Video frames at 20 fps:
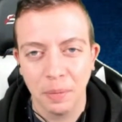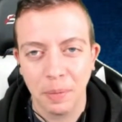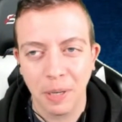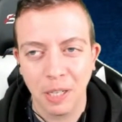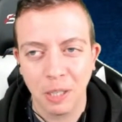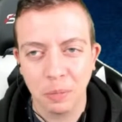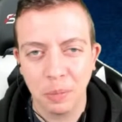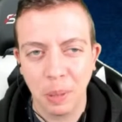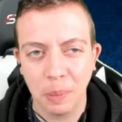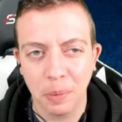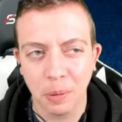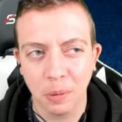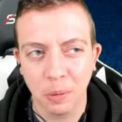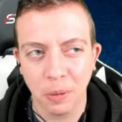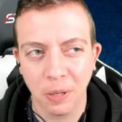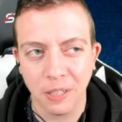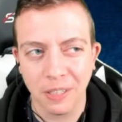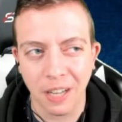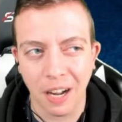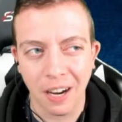because people
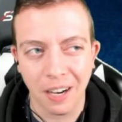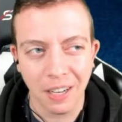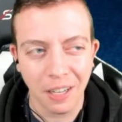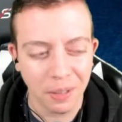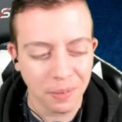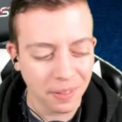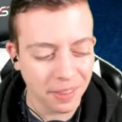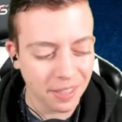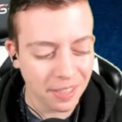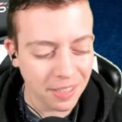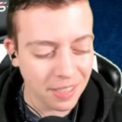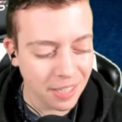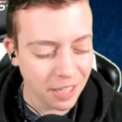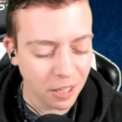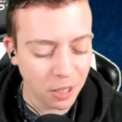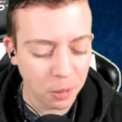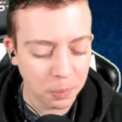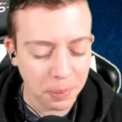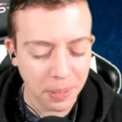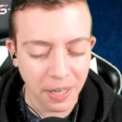were dying with this
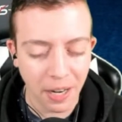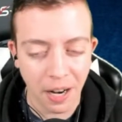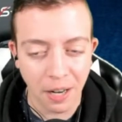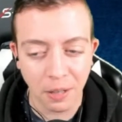therapy.